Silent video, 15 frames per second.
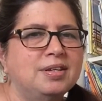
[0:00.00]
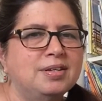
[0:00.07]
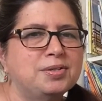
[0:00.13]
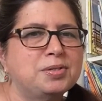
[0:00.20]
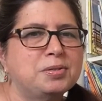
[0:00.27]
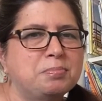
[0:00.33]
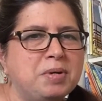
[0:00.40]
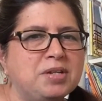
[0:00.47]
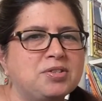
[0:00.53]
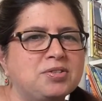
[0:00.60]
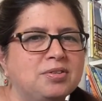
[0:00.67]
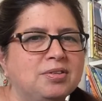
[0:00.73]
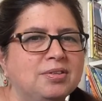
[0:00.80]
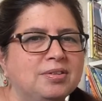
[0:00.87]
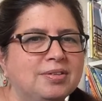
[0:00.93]
as
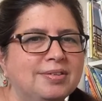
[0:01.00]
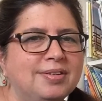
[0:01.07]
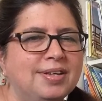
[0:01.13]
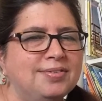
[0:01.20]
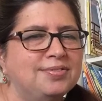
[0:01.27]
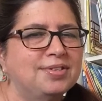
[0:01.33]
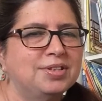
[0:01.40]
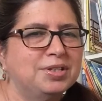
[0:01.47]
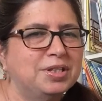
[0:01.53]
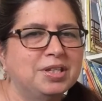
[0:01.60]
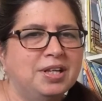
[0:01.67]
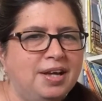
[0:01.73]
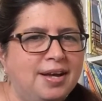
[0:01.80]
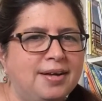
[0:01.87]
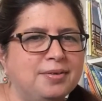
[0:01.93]
special as the little
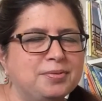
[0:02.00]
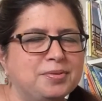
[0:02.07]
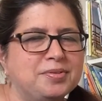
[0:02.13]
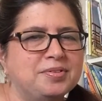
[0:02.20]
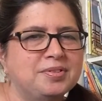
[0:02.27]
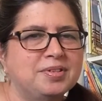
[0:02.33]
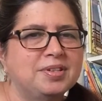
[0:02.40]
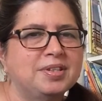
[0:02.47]
house.